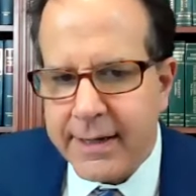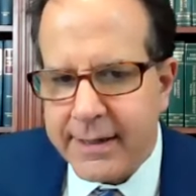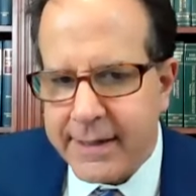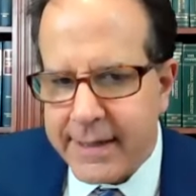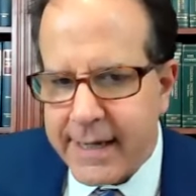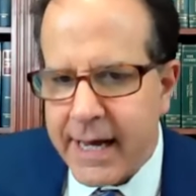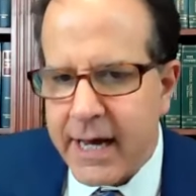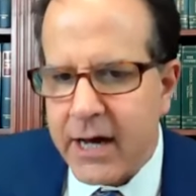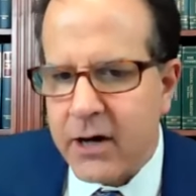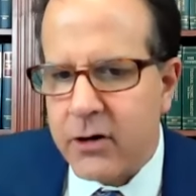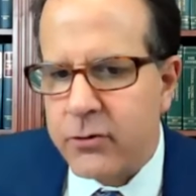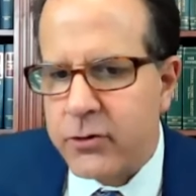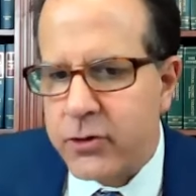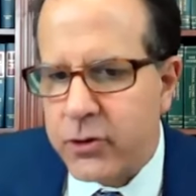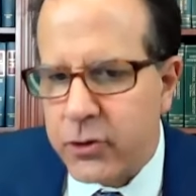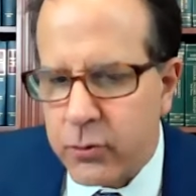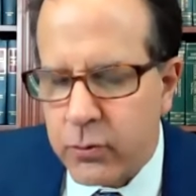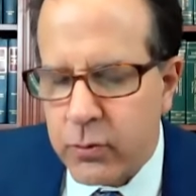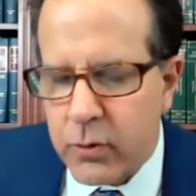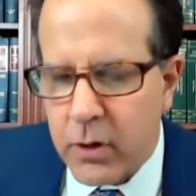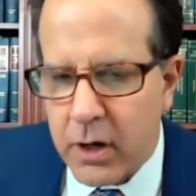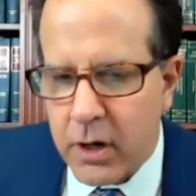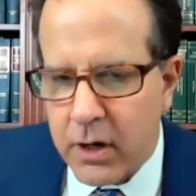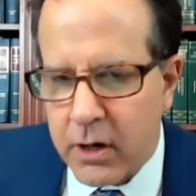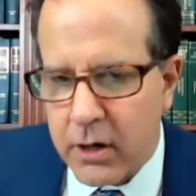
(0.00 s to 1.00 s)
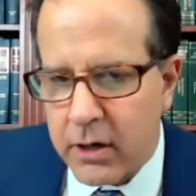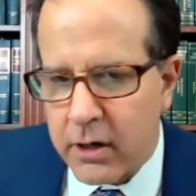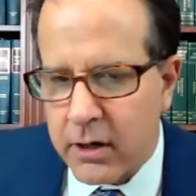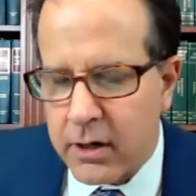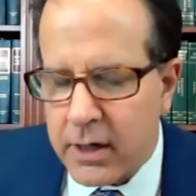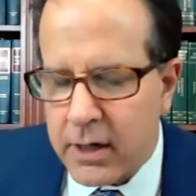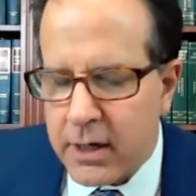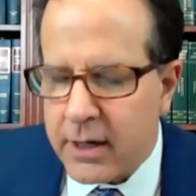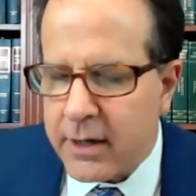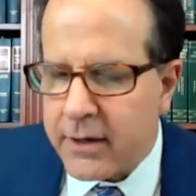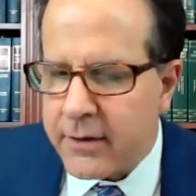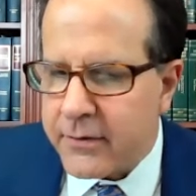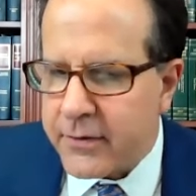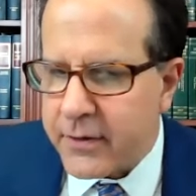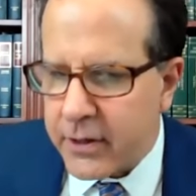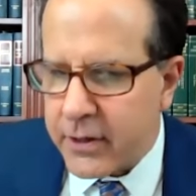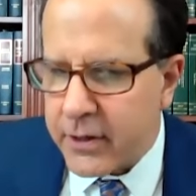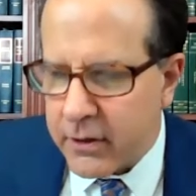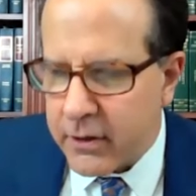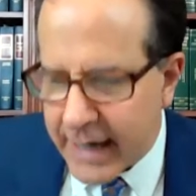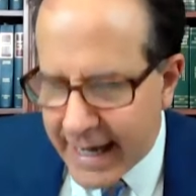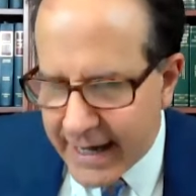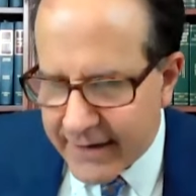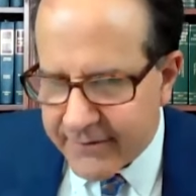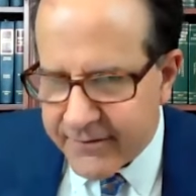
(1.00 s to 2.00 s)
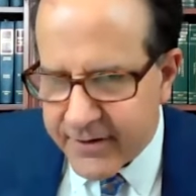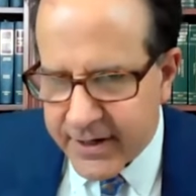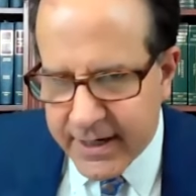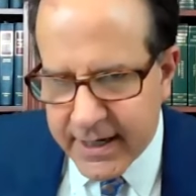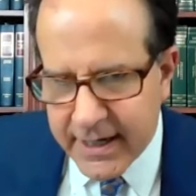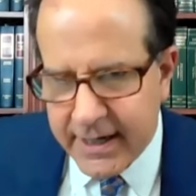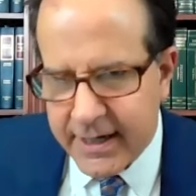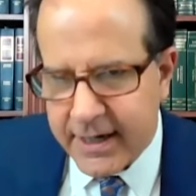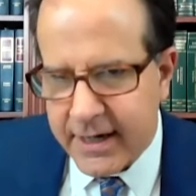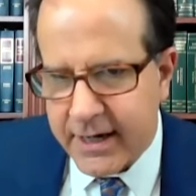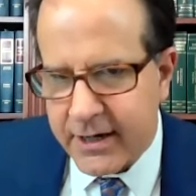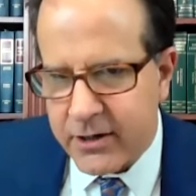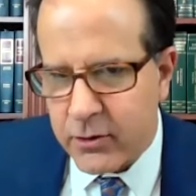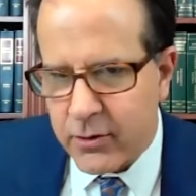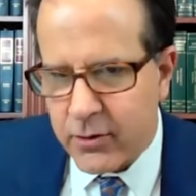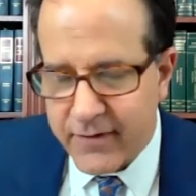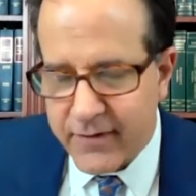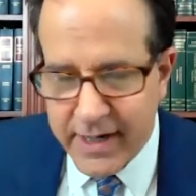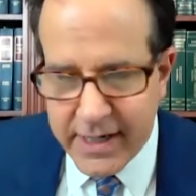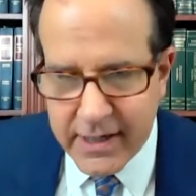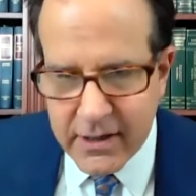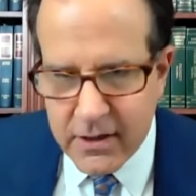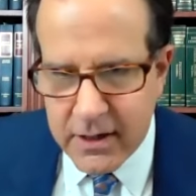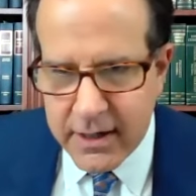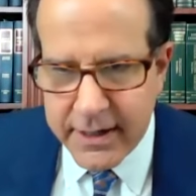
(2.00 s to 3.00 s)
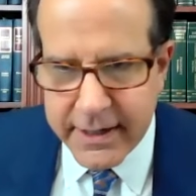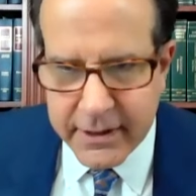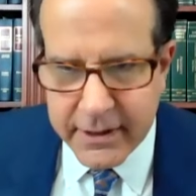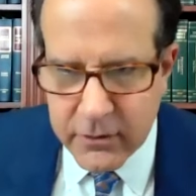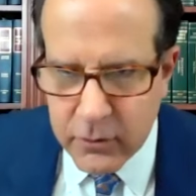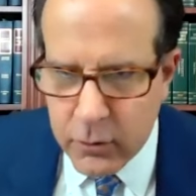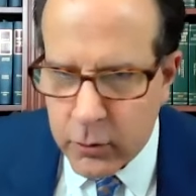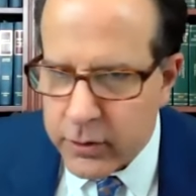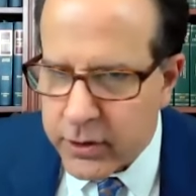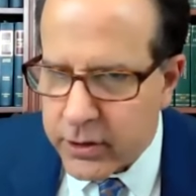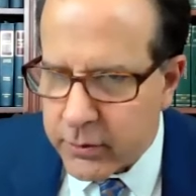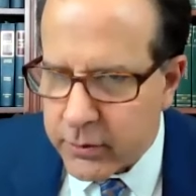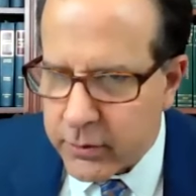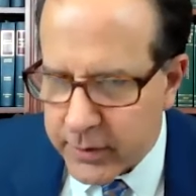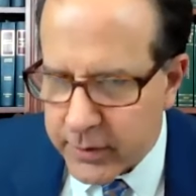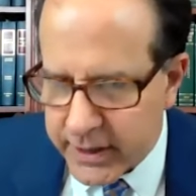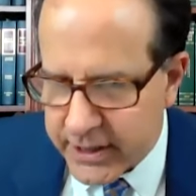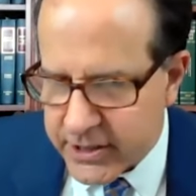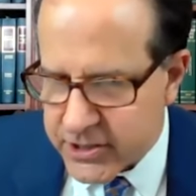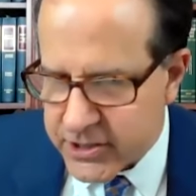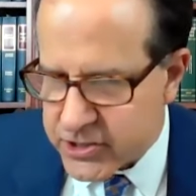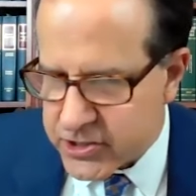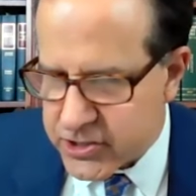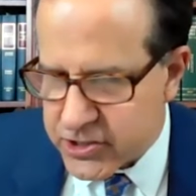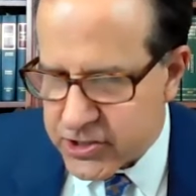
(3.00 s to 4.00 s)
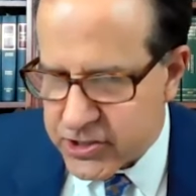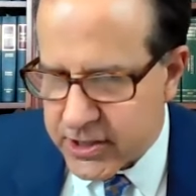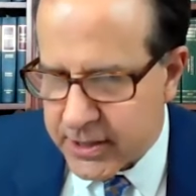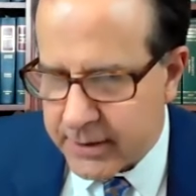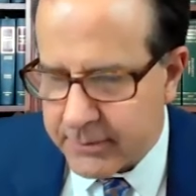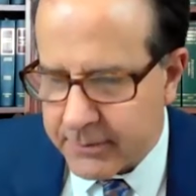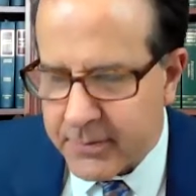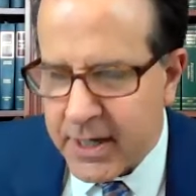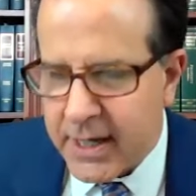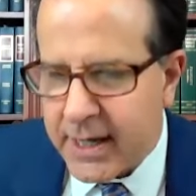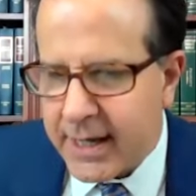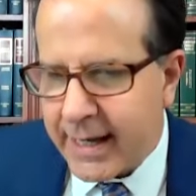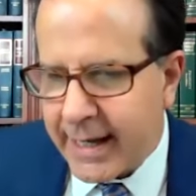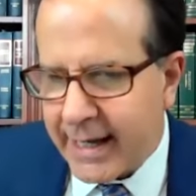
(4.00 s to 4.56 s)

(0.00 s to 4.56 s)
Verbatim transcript: Now you are their advocate and you have a client-lawyer relationship.